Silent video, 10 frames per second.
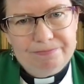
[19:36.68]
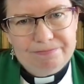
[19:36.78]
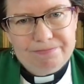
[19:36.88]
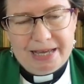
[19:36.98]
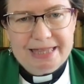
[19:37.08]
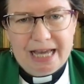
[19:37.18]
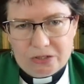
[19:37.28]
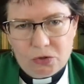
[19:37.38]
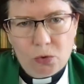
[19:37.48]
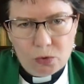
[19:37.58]
But that
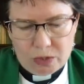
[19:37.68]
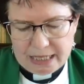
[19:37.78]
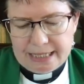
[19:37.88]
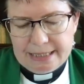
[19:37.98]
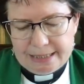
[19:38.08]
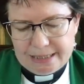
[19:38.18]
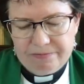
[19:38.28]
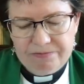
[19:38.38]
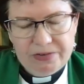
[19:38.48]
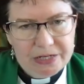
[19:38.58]
call is
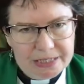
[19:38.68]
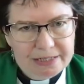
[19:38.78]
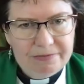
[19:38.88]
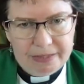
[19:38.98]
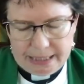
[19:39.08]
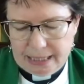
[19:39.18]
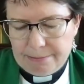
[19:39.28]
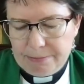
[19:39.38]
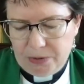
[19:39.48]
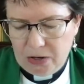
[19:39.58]
subversively
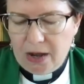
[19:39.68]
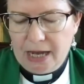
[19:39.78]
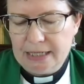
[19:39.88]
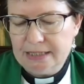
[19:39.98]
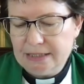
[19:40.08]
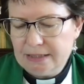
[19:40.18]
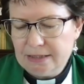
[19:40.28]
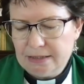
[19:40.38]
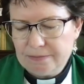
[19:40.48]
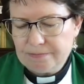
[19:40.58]
implied.
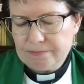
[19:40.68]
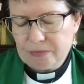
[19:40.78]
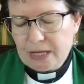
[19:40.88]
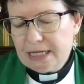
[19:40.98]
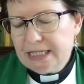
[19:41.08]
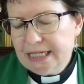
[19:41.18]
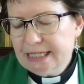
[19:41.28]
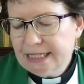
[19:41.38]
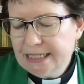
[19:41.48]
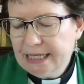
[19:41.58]

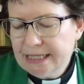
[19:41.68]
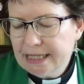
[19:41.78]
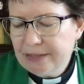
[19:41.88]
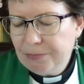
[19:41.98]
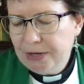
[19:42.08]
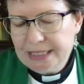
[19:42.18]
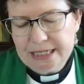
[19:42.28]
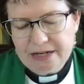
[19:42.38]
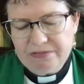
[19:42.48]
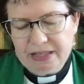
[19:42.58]
Jesus said that the
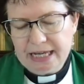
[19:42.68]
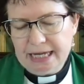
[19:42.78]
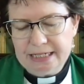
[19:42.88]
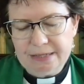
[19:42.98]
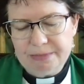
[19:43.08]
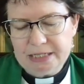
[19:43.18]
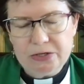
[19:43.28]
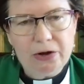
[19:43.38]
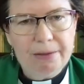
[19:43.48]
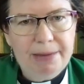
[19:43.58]
preaching of the kingdom is
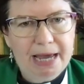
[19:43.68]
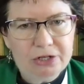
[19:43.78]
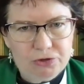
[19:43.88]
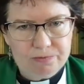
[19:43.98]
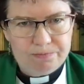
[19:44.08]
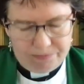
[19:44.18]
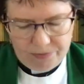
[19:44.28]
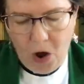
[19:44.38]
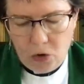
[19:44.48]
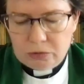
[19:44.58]
not about
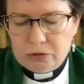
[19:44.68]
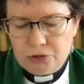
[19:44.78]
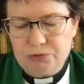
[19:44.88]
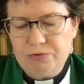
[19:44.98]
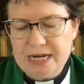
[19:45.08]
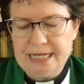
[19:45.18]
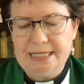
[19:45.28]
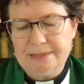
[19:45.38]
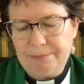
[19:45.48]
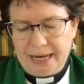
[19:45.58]
whole
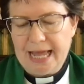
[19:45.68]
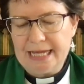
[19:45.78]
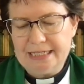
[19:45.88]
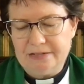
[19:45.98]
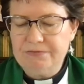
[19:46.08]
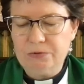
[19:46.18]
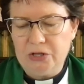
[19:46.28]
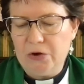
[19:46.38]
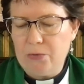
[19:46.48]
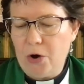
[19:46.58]
trees planted,
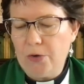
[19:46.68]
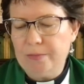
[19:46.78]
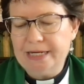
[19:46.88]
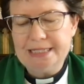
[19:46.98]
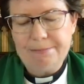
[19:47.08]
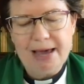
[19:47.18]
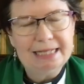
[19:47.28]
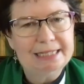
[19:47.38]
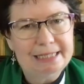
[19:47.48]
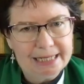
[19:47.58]
fully grown, but it's
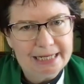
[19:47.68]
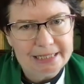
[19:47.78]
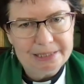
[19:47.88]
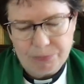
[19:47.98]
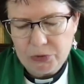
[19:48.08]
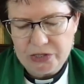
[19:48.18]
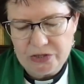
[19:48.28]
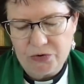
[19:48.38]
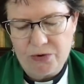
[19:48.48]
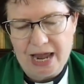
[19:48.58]
about seeds put in
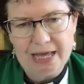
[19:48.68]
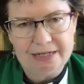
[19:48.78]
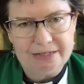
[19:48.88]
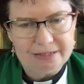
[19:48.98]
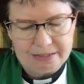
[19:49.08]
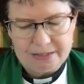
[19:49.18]
the ground